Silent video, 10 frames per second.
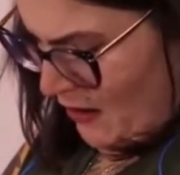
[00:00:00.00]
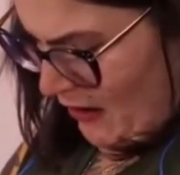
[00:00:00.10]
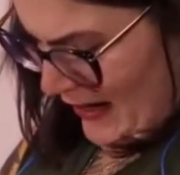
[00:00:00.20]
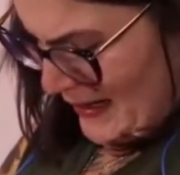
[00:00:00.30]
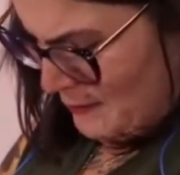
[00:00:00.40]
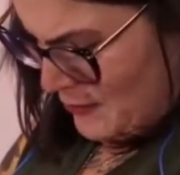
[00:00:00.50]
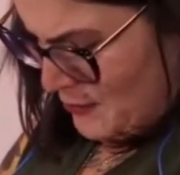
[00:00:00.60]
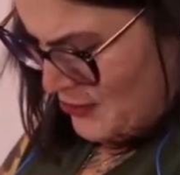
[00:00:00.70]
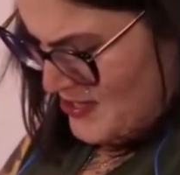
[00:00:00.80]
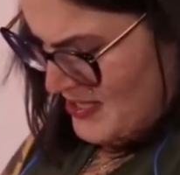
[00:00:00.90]
I am the
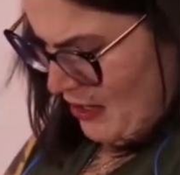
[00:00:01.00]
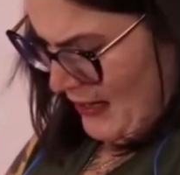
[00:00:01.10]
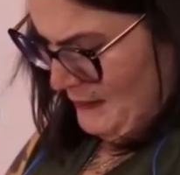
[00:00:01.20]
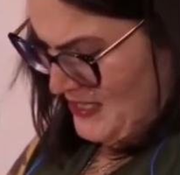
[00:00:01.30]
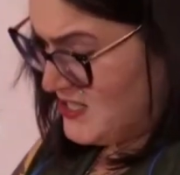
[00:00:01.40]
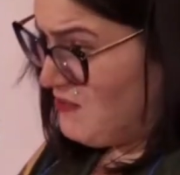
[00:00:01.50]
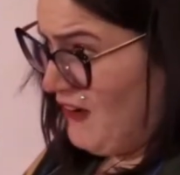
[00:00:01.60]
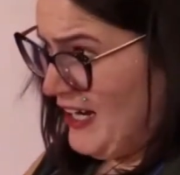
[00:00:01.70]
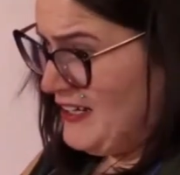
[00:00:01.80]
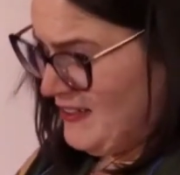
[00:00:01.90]
person I must
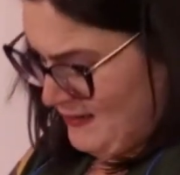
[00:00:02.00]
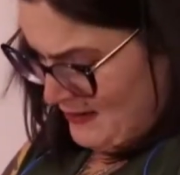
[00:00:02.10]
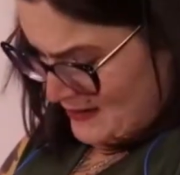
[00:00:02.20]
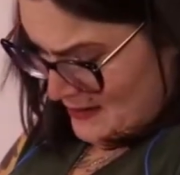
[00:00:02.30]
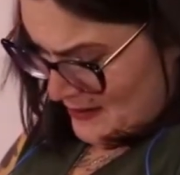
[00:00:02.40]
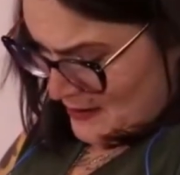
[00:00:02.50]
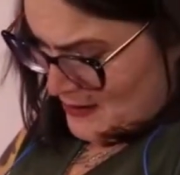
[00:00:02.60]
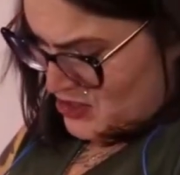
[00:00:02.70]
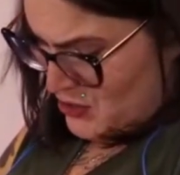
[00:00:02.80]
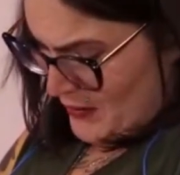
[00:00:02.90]
fight
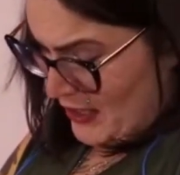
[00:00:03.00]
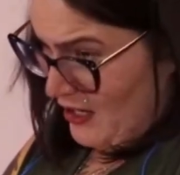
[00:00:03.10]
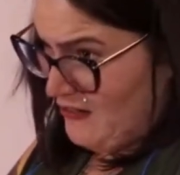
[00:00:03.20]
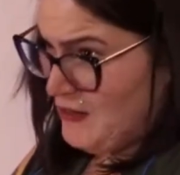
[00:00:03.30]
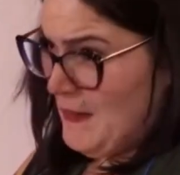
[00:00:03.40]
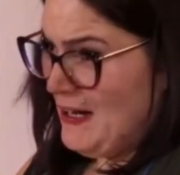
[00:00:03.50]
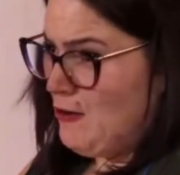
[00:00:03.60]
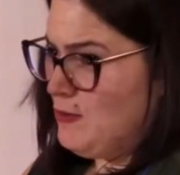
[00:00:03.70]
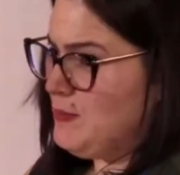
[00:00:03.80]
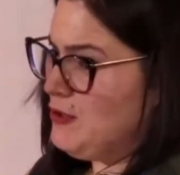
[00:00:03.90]
to uncover my
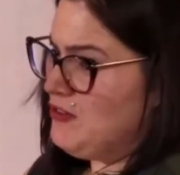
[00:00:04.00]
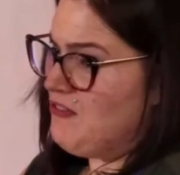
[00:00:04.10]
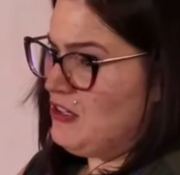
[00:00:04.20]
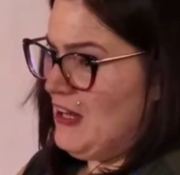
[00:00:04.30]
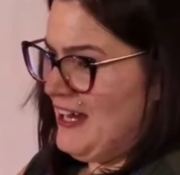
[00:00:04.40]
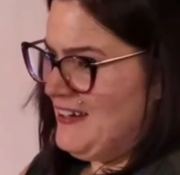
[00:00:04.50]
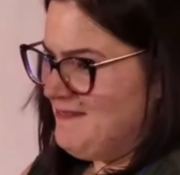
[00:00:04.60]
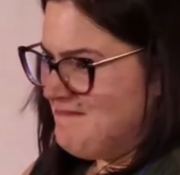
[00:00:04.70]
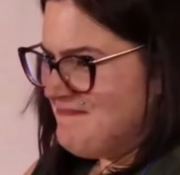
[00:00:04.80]
own beautiful light.